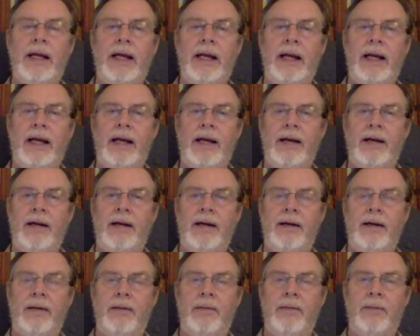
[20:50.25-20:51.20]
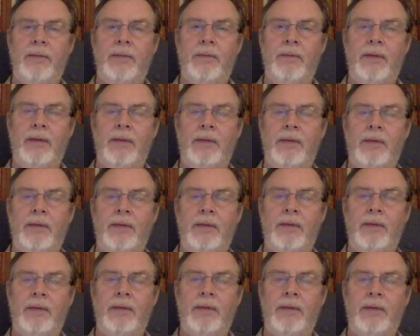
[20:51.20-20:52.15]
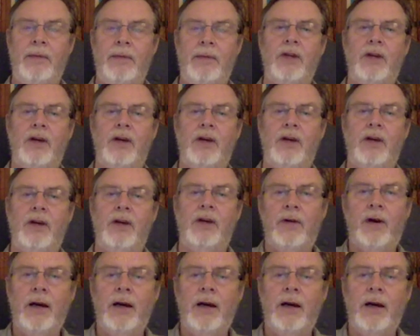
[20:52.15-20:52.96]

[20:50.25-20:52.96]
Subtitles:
And but because of